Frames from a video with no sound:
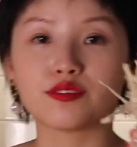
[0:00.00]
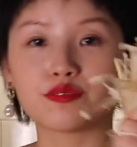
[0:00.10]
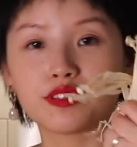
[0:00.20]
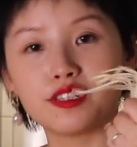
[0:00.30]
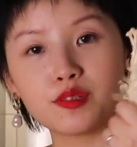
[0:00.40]

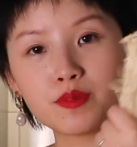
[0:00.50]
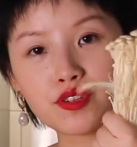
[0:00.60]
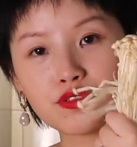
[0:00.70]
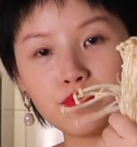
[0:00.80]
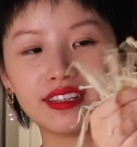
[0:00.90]
For this
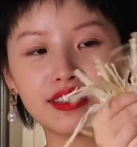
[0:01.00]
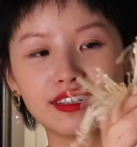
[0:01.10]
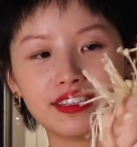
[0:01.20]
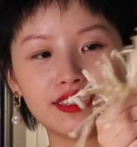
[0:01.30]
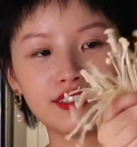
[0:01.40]
mushroom,
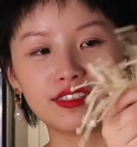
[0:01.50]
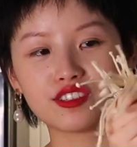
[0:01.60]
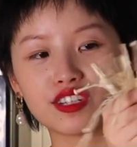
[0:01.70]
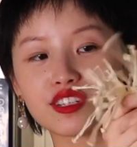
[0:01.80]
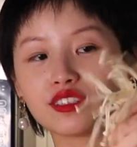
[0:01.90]

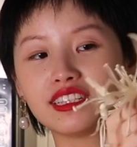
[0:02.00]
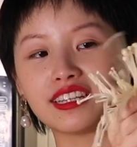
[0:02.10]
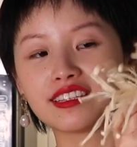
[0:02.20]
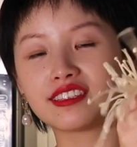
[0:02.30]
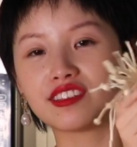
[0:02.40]
gently
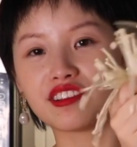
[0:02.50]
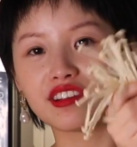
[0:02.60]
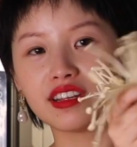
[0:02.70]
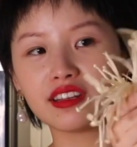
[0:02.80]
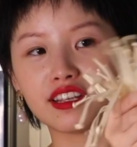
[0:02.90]
like
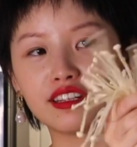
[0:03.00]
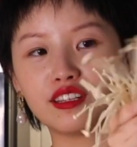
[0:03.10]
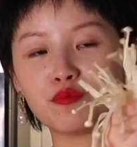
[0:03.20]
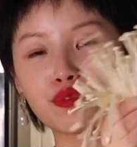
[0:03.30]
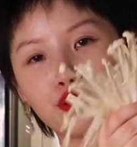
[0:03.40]
tear it and
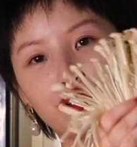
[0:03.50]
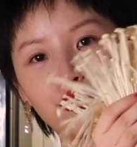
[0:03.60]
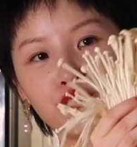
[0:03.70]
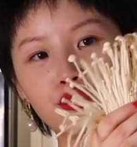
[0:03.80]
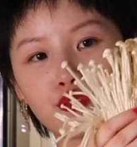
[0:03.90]
then put
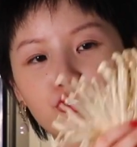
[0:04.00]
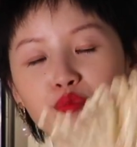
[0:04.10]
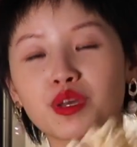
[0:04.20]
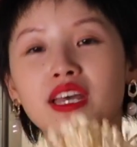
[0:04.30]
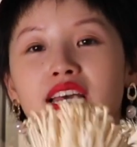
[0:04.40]
into your
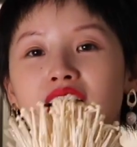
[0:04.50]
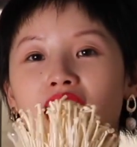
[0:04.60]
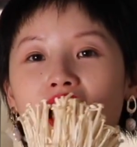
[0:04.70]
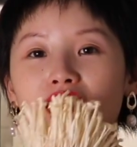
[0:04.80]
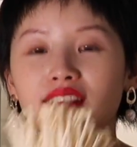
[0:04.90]
soup.
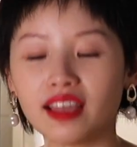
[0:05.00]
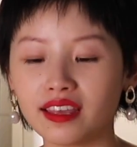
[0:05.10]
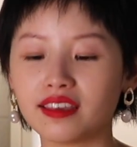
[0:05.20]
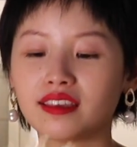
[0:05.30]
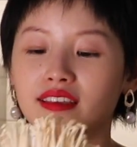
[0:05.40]
I
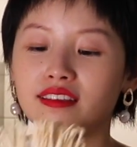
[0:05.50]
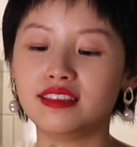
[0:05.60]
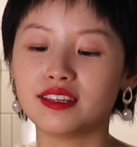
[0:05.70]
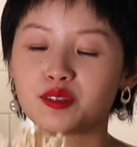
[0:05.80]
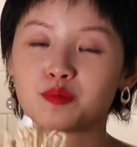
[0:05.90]
like
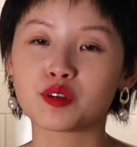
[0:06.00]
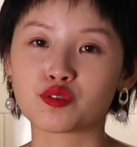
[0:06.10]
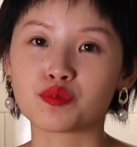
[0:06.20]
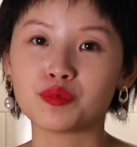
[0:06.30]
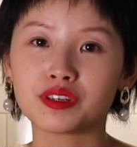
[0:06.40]
this
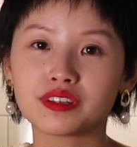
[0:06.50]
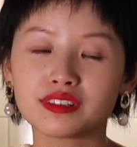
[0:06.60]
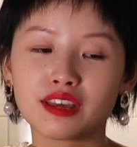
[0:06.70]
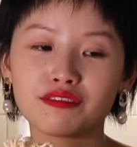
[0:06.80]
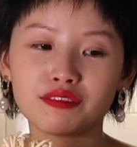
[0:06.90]
mushroom
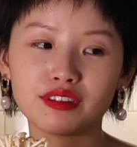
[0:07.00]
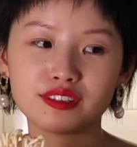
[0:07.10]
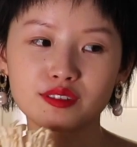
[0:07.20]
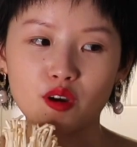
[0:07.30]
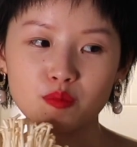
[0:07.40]
because
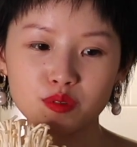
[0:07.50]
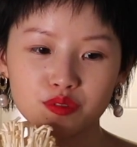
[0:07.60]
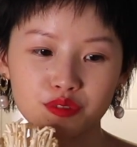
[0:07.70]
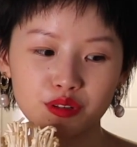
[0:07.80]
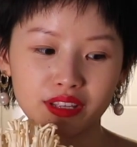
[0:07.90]
it's
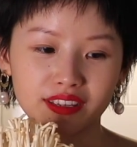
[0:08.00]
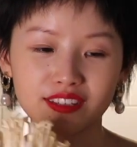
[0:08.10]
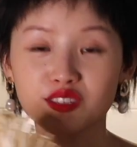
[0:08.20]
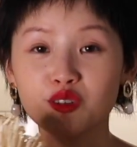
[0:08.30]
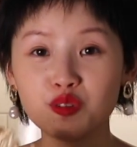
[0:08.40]
almost feel like
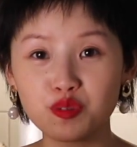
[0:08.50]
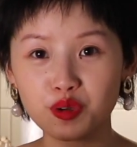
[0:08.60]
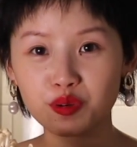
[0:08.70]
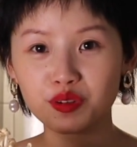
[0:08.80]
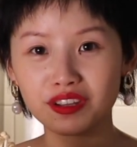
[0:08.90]
it's a noodle.